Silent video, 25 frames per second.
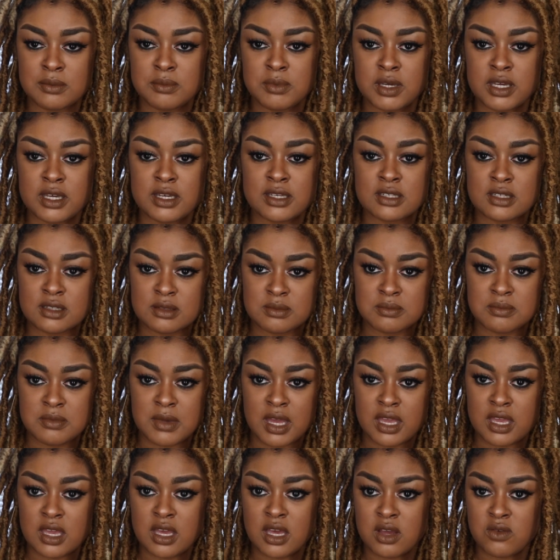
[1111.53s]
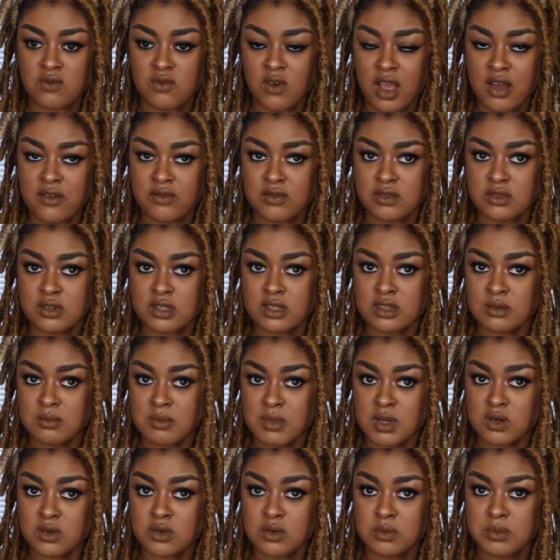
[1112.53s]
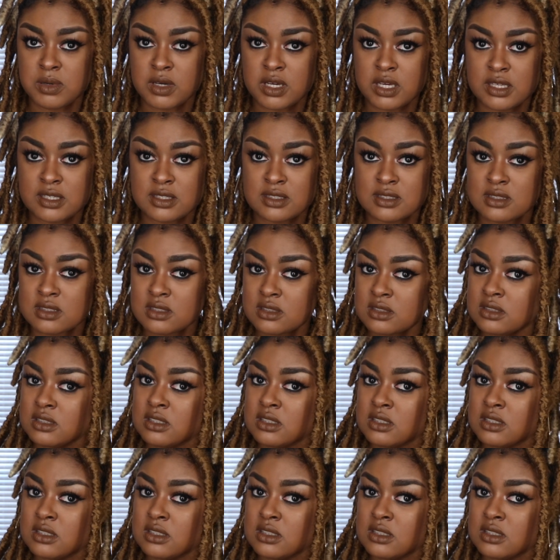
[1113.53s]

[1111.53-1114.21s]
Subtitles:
because it might unravel in the middle because